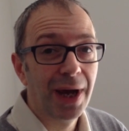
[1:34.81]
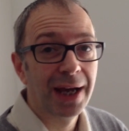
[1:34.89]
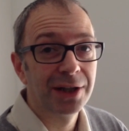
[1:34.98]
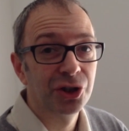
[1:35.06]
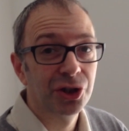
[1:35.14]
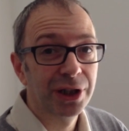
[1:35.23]

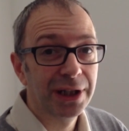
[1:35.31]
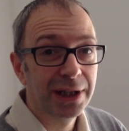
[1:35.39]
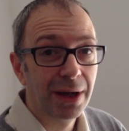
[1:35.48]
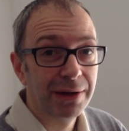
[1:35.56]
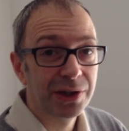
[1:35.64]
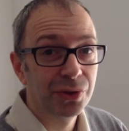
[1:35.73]
actually
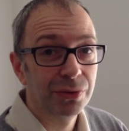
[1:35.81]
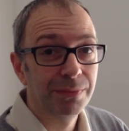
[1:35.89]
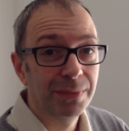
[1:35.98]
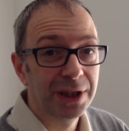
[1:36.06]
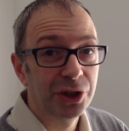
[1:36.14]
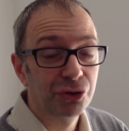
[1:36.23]
go into
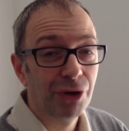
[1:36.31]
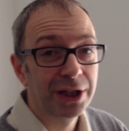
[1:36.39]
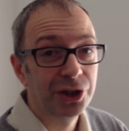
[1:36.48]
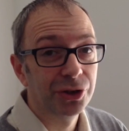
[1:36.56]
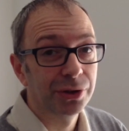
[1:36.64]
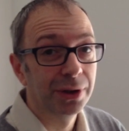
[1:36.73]

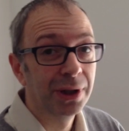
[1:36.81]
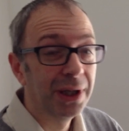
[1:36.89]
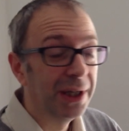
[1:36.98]
administration.